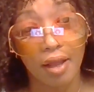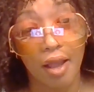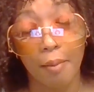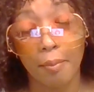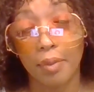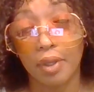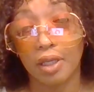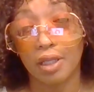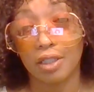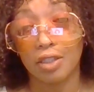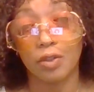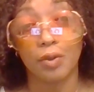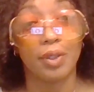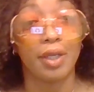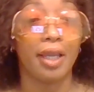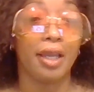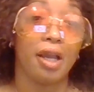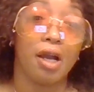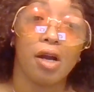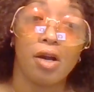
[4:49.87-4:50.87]
I mean, you
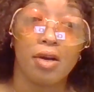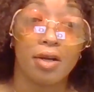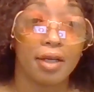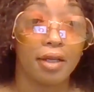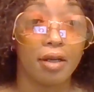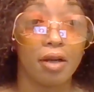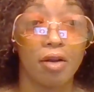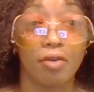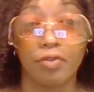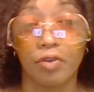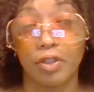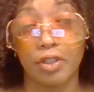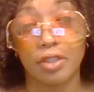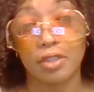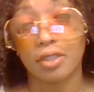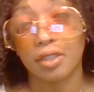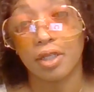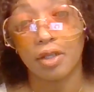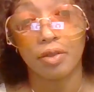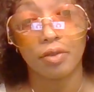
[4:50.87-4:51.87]
can't hog it all for
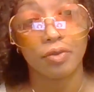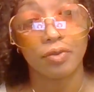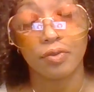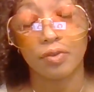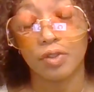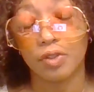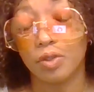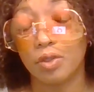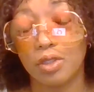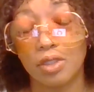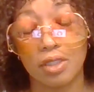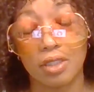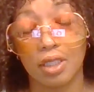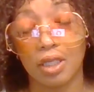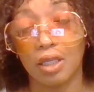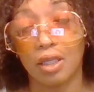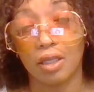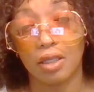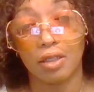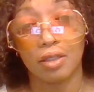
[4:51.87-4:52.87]
yourself. You just
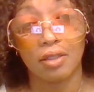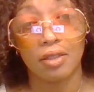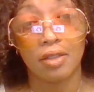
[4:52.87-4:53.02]
can't.